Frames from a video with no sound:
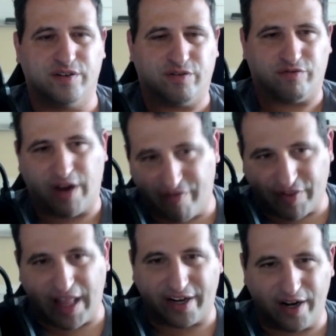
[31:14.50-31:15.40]
Red
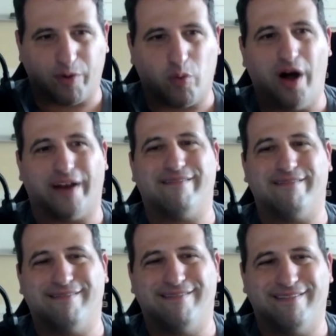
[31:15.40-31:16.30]
flag number one.
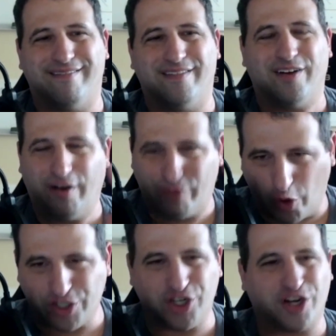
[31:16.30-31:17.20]
Of
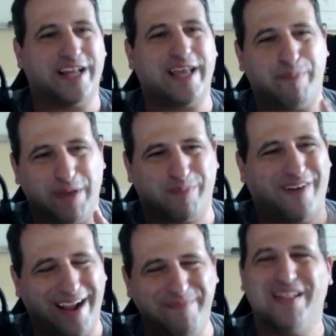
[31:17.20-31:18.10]
course you're going to get people,
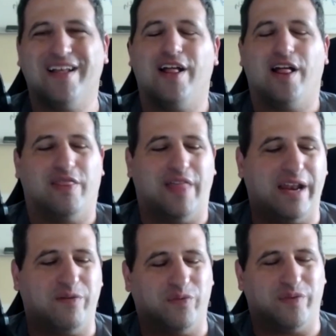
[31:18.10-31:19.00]
right?
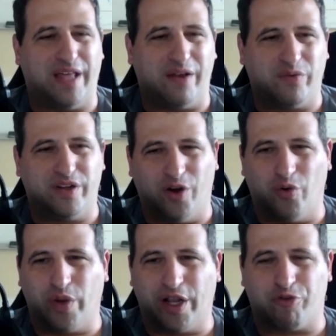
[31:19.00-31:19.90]
Then we
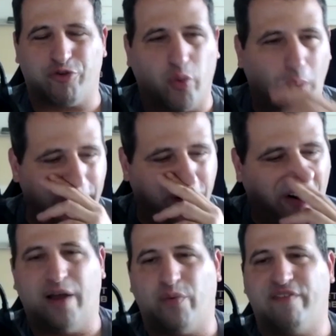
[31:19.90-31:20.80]
go through the webinar
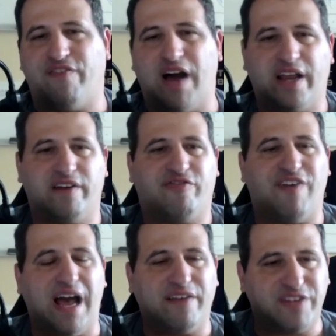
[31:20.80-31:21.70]
and we
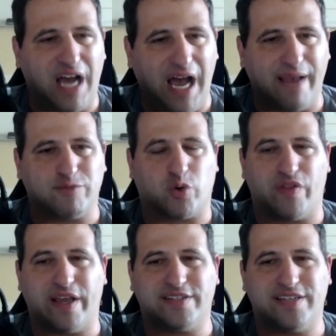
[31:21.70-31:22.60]
find 5 times
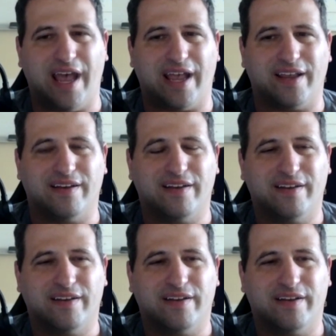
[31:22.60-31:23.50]
where they say,
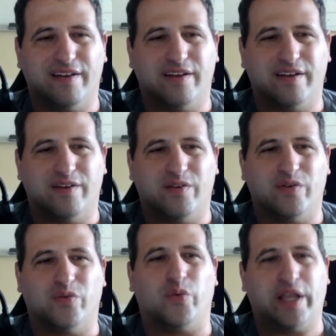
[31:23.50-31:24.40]

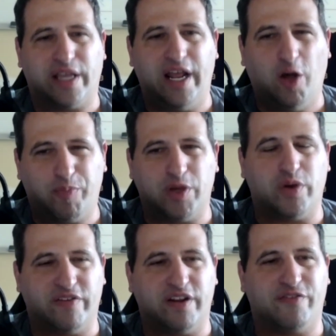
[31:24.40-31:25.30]
we can help you
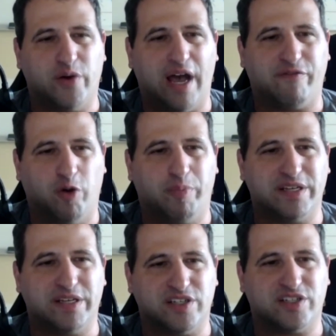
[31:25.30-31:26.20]
even if you have no
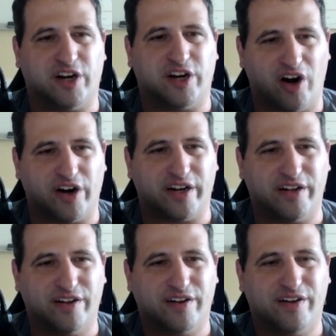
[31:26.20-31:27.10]
business and are just getting
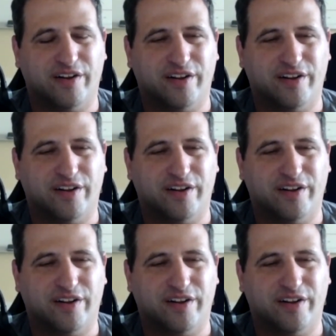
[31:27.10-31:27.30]
started.